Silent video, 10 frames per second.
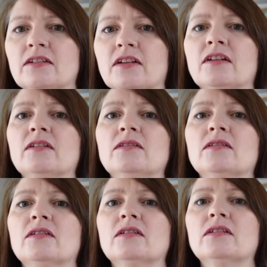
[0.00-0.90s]
So,
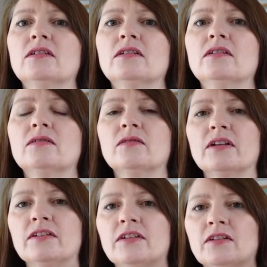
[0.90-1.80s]

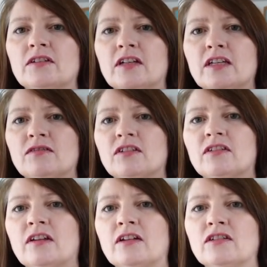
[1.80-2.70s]
well, there's no sleeve as
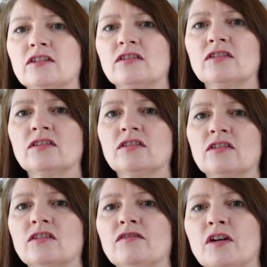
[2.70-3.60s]
such, there's just
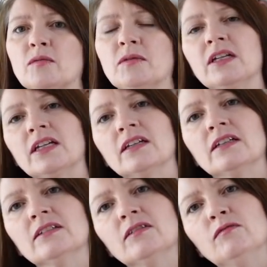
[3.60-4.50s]
a sort of
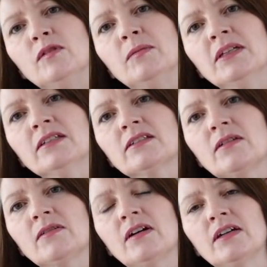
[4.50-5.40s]
opening ribbing,
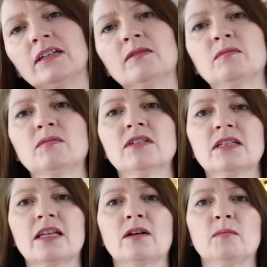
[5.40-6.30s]
so I
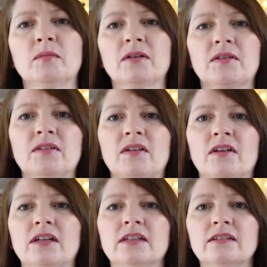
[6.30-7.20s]
did that on both
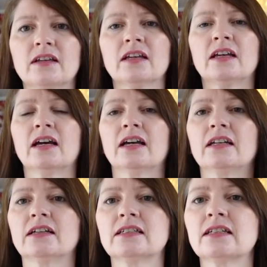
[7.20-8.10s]
sides
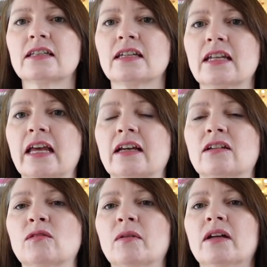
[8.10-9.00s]
and I did the neck
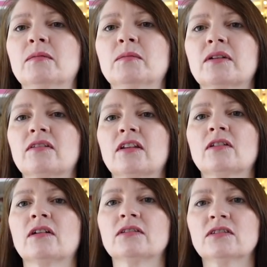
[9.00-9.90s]
as well, because I
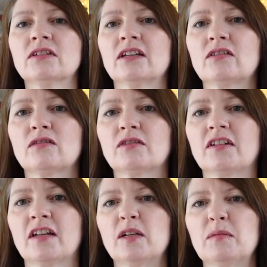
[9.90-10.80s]
thought I'll do that sort of
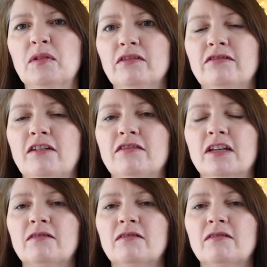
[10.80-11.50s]
slightly more faffing